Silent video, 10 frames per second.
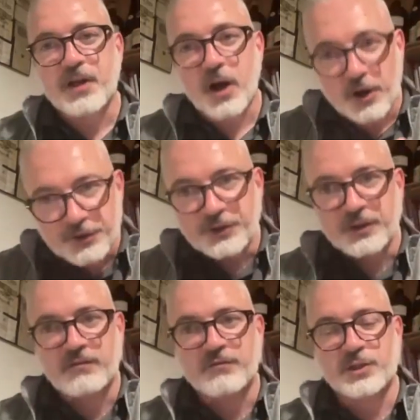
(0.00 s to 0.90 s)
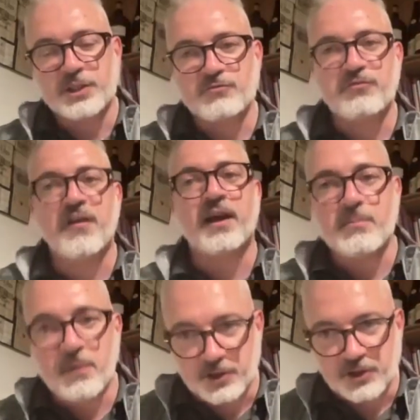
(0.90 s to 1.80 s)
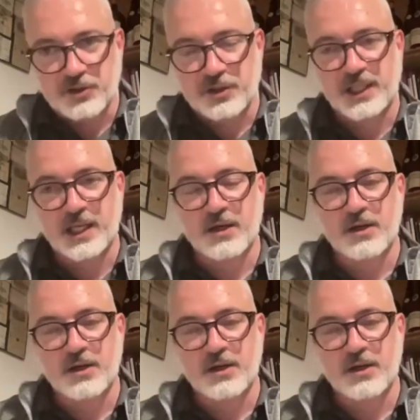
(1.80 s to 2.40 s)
underneath, which is very much the